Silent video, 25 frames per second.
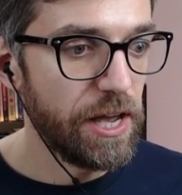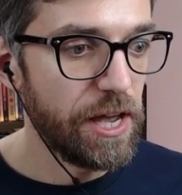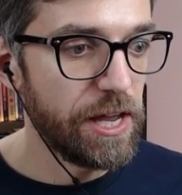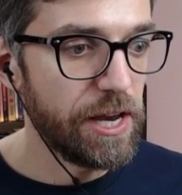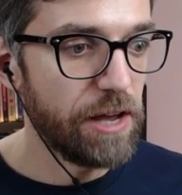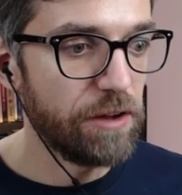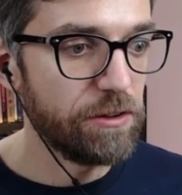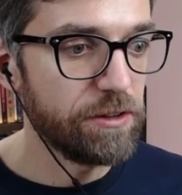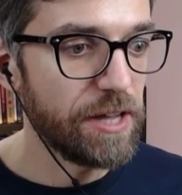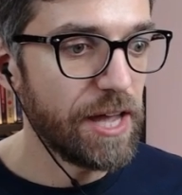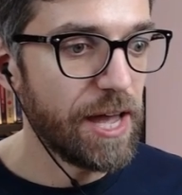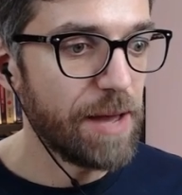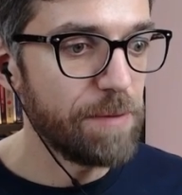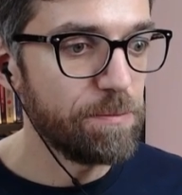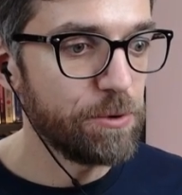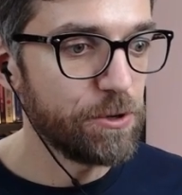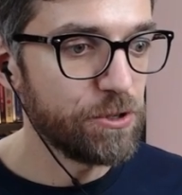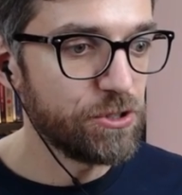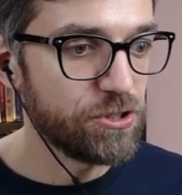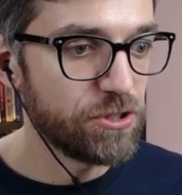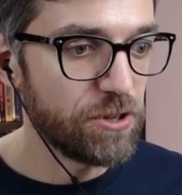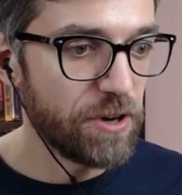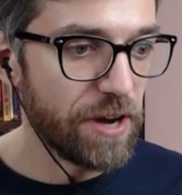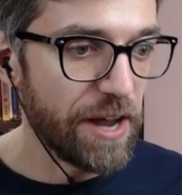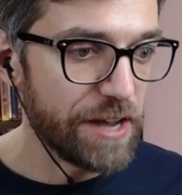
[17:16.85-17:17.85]
And now the
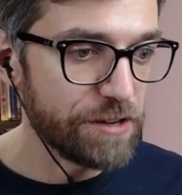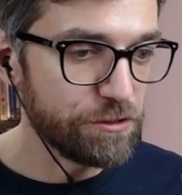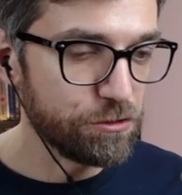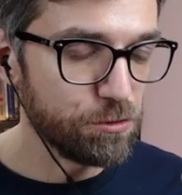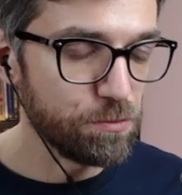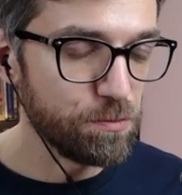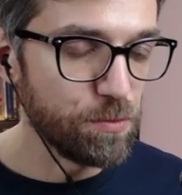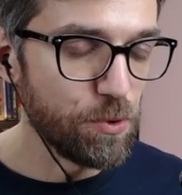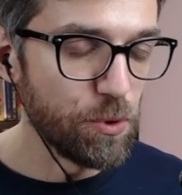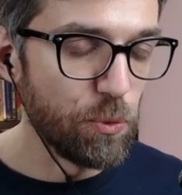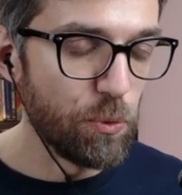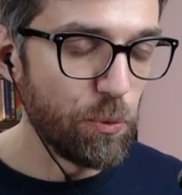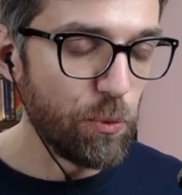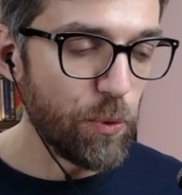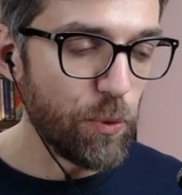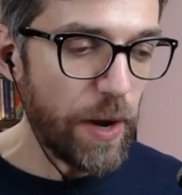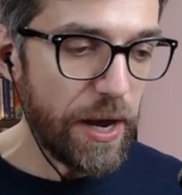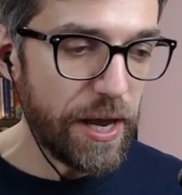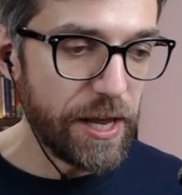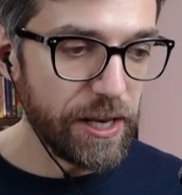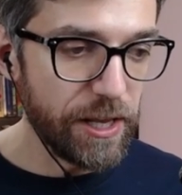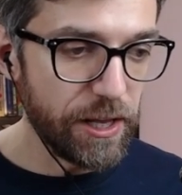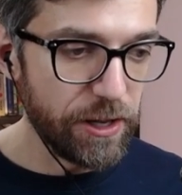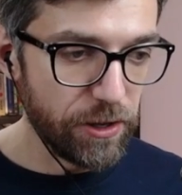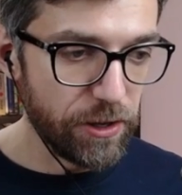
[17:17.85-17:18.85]
aperture has to be
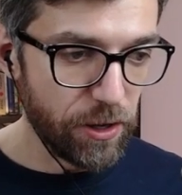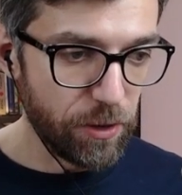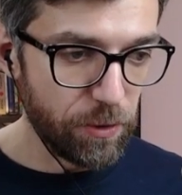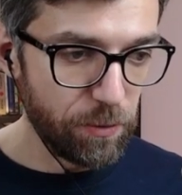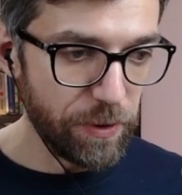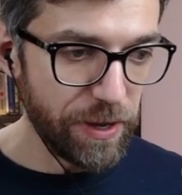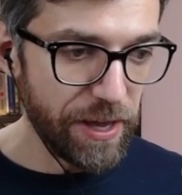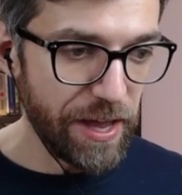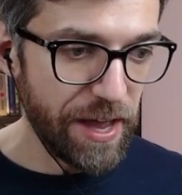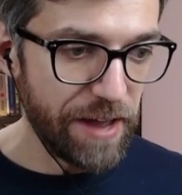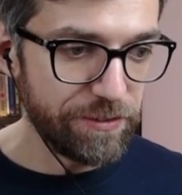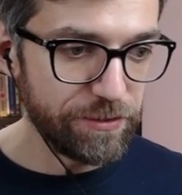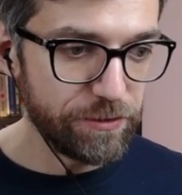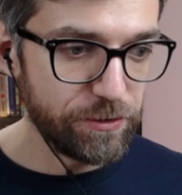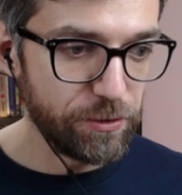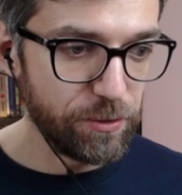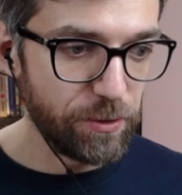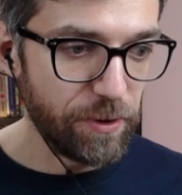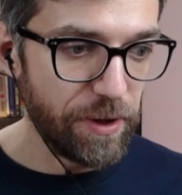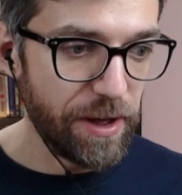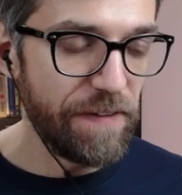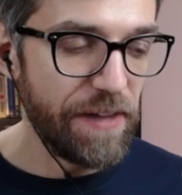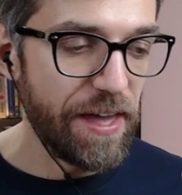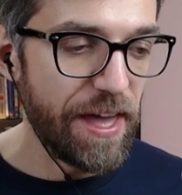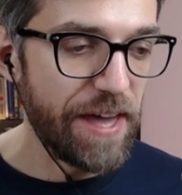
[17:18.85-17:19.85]
really low. We have to
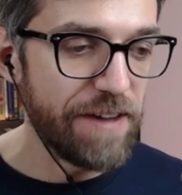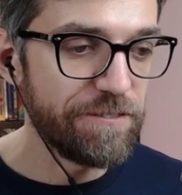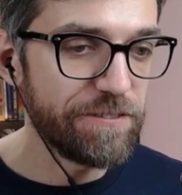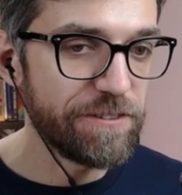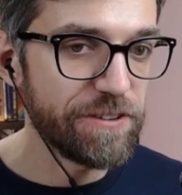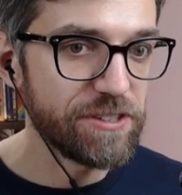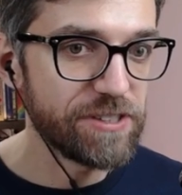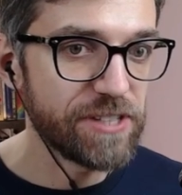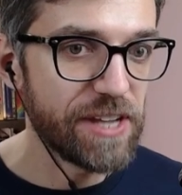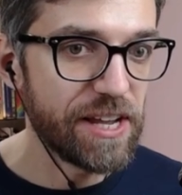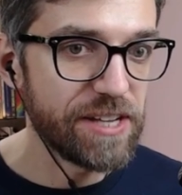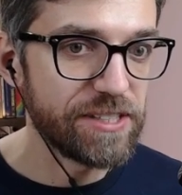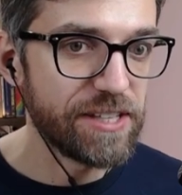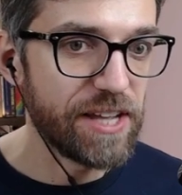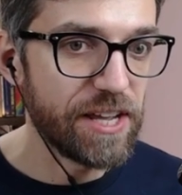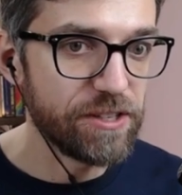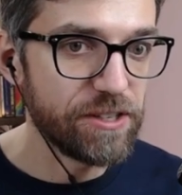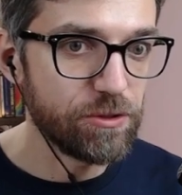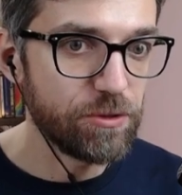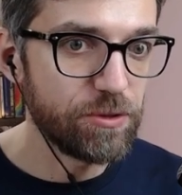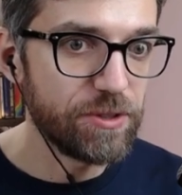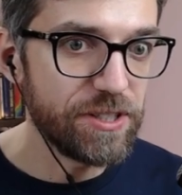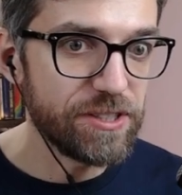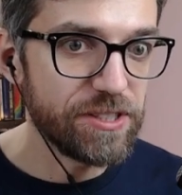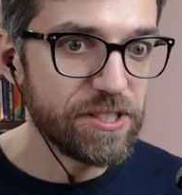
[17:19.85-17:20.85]
emphasize that
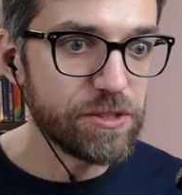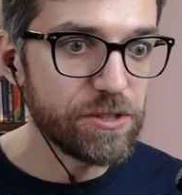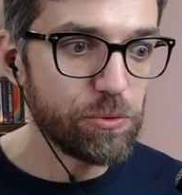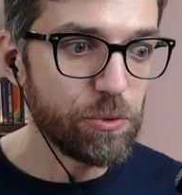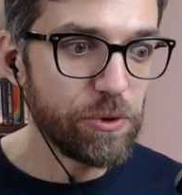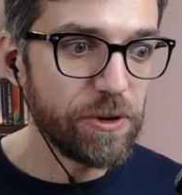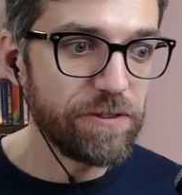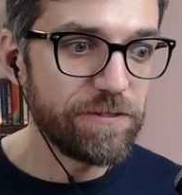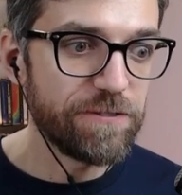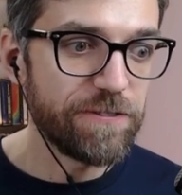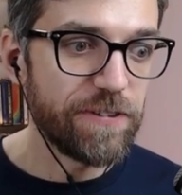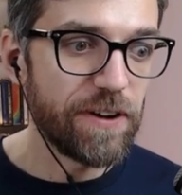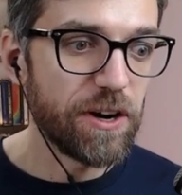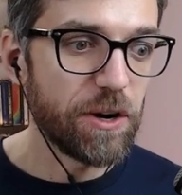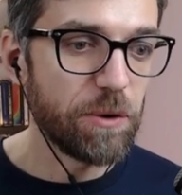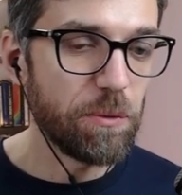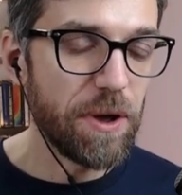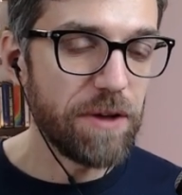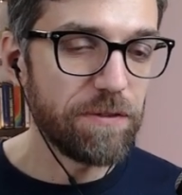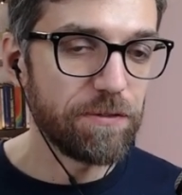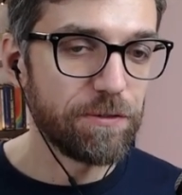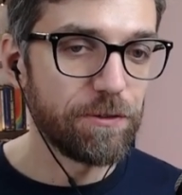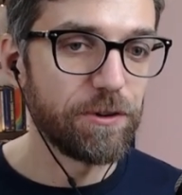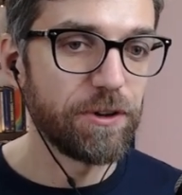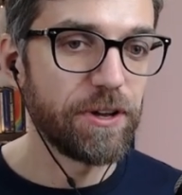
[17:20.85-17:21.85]
because this is really far
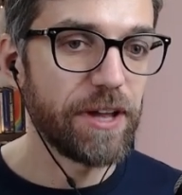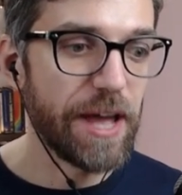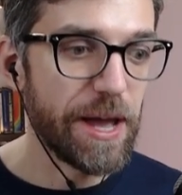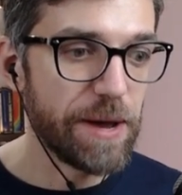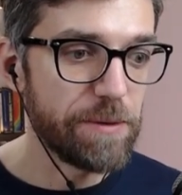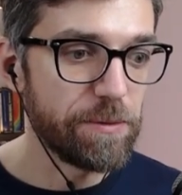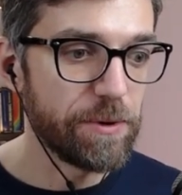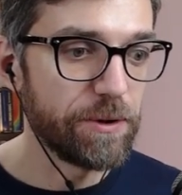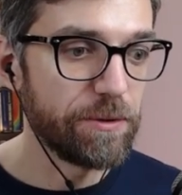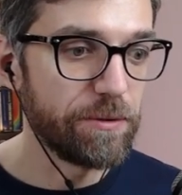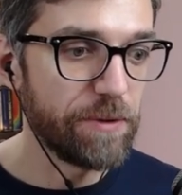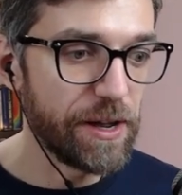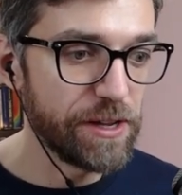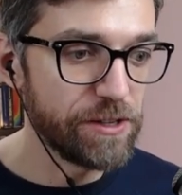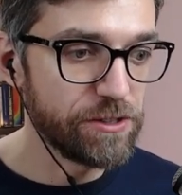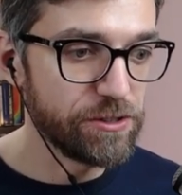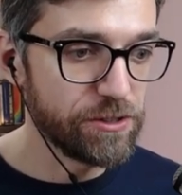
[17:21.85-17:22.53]
away from the camera, right?